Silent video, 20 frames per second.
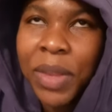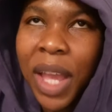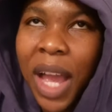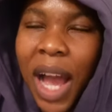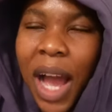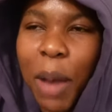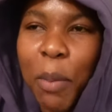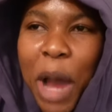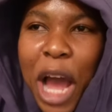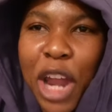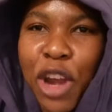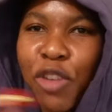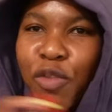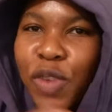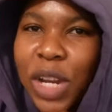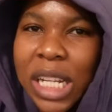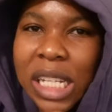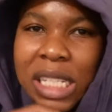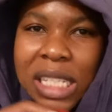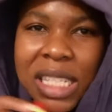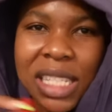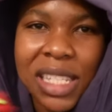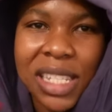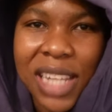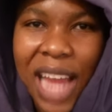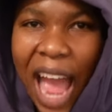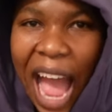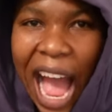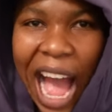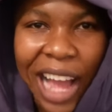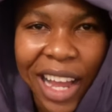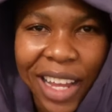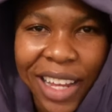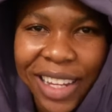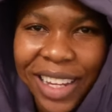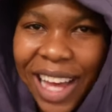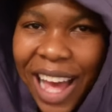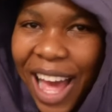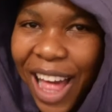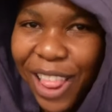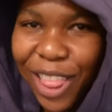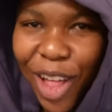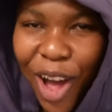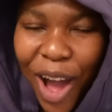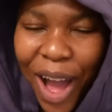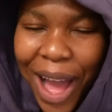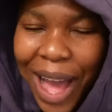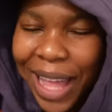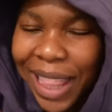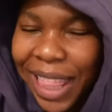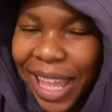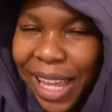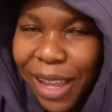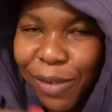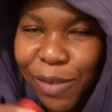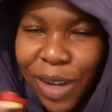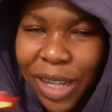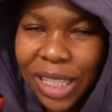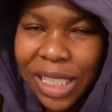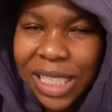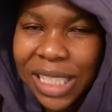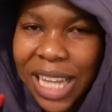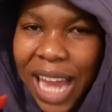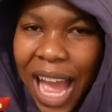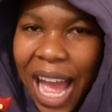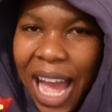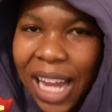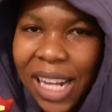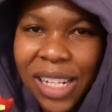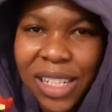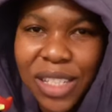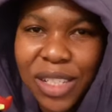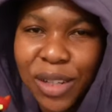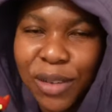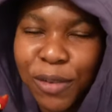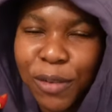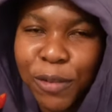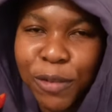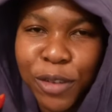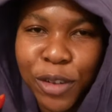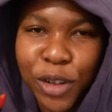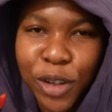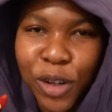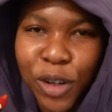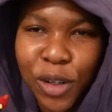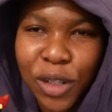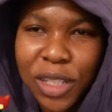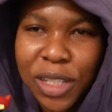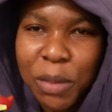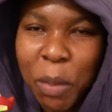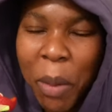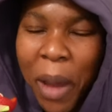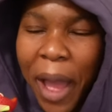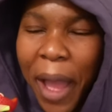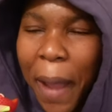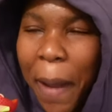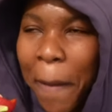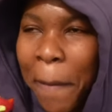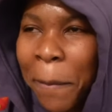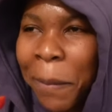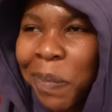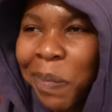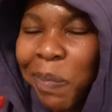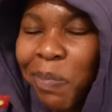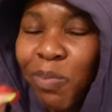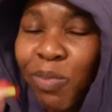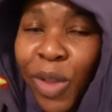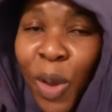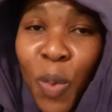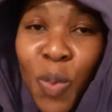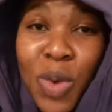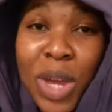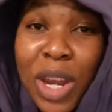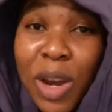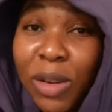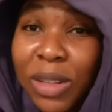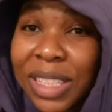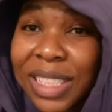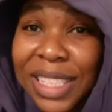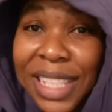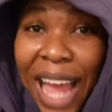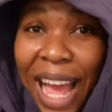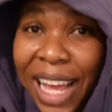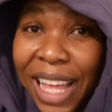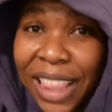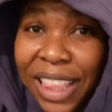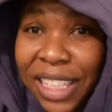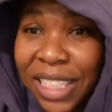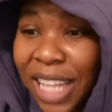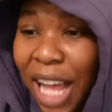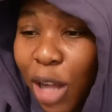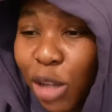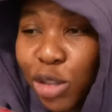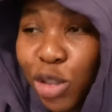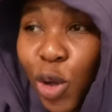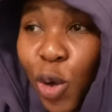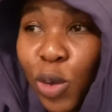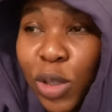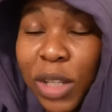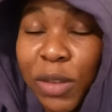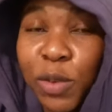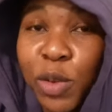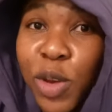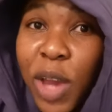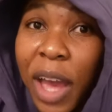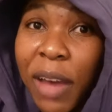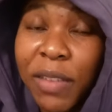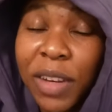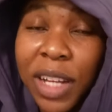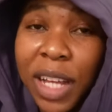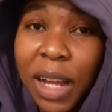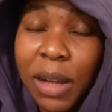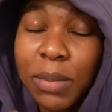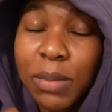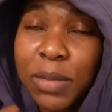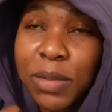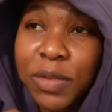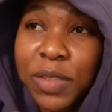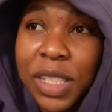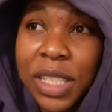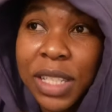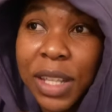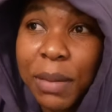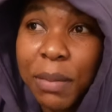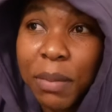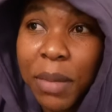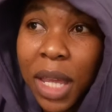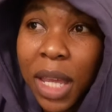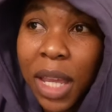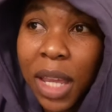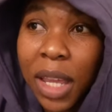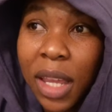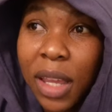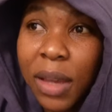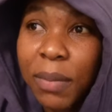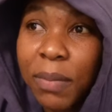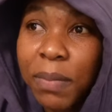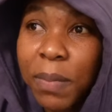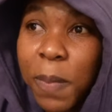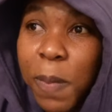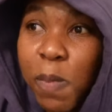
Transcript: I don't really snack a lot. Like, if I snack, it's on fruit, but we don't snack in this household. If you ever come visit me,